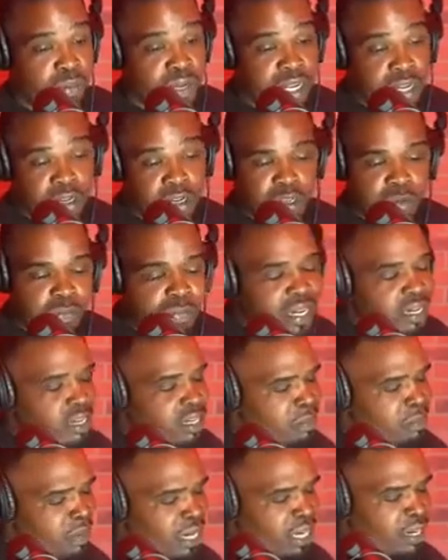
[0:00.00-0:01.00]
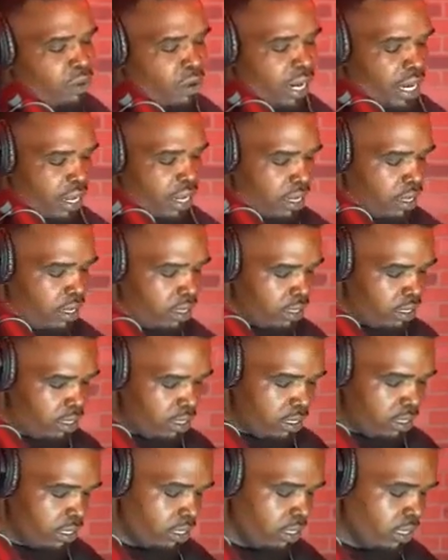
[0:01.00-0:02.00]
pills. Pills been around,
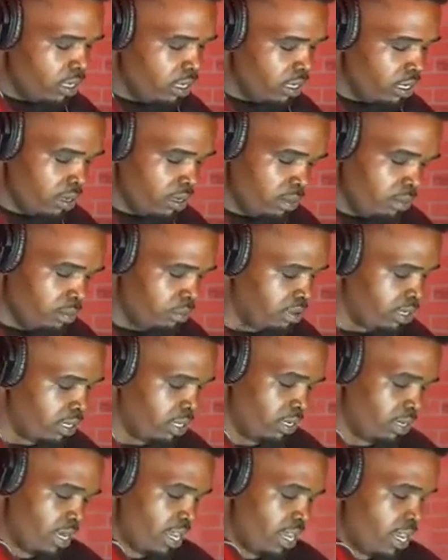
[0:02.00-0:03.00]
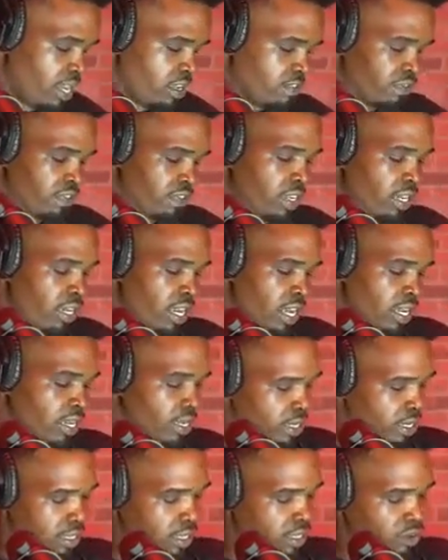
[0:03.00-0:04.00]
but now I feel
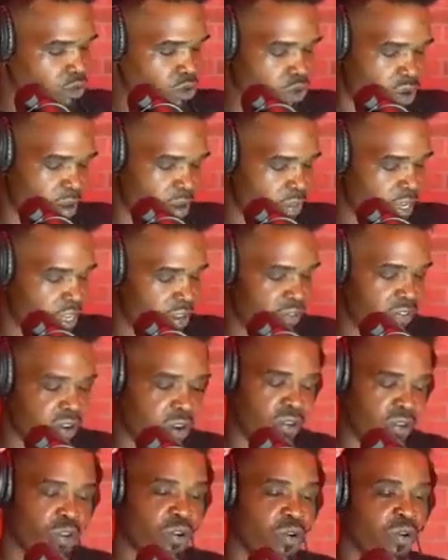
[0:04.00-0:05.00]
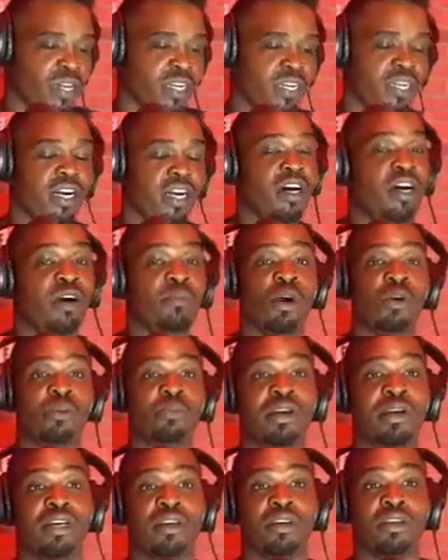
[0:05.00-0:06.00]
like, you know what I mean, folks going dumb on
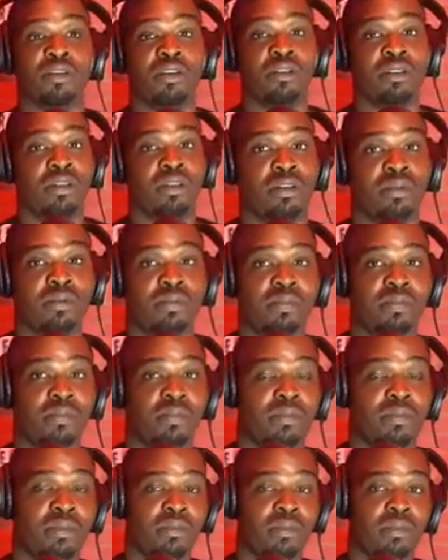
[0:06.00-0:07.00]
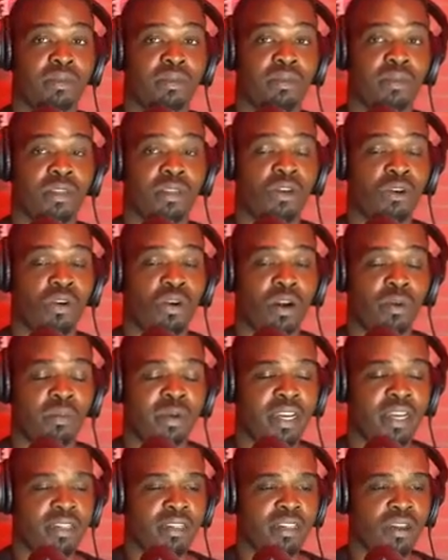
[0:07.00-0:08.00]
pills. You know what I
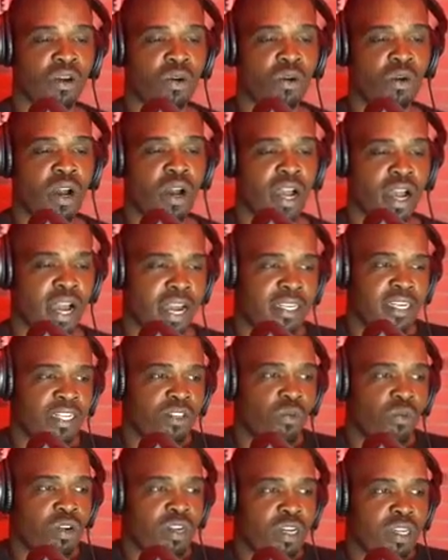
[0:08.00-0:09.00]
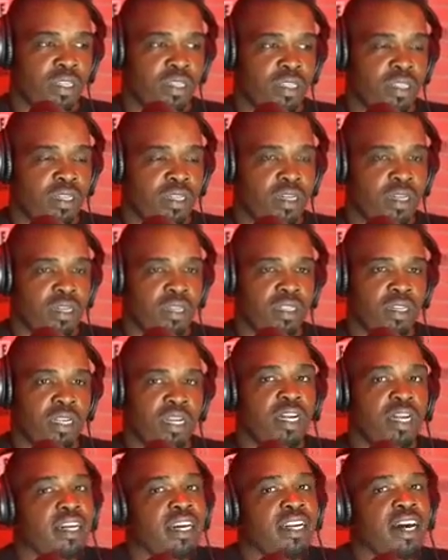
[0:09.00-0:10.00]
mean? So I just want us to
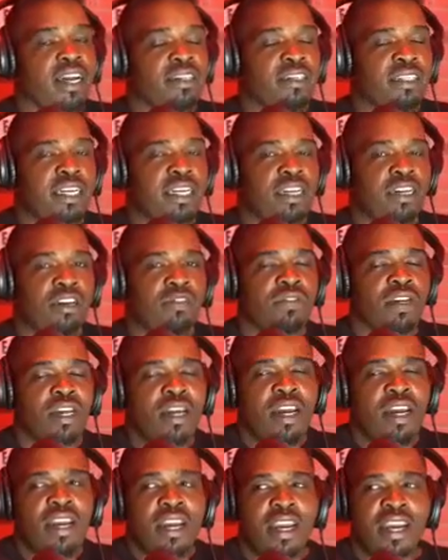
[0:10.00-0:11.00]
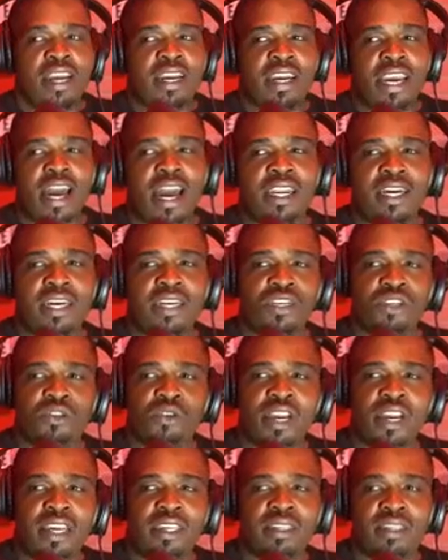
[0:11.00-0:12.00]
look at ourselves and kind of
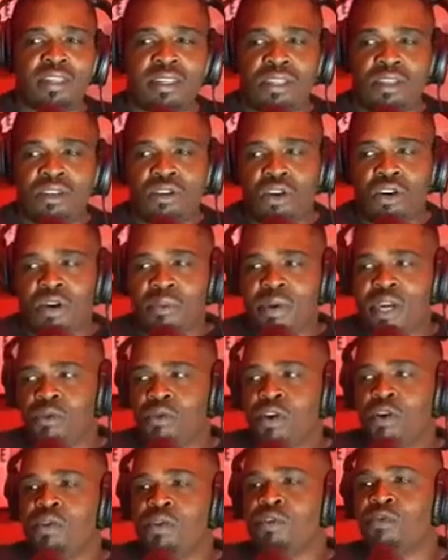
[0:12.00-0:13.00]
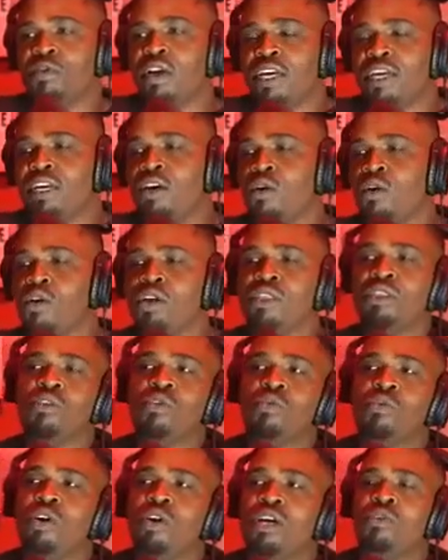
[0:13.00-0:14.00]
address, you know what I mean, what we really going through.
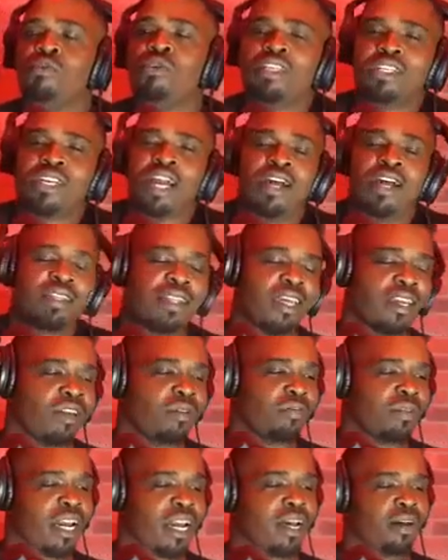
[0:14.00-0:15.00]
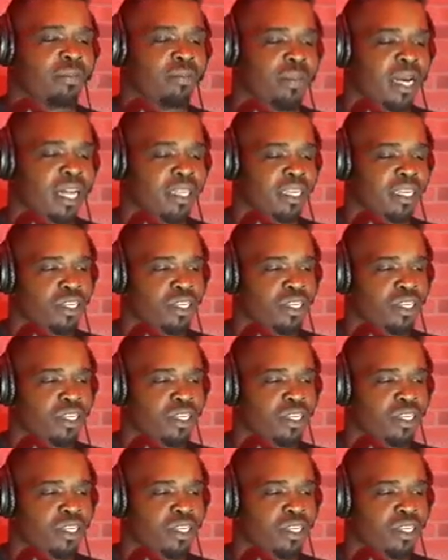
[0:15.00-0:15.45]
What y'all think about this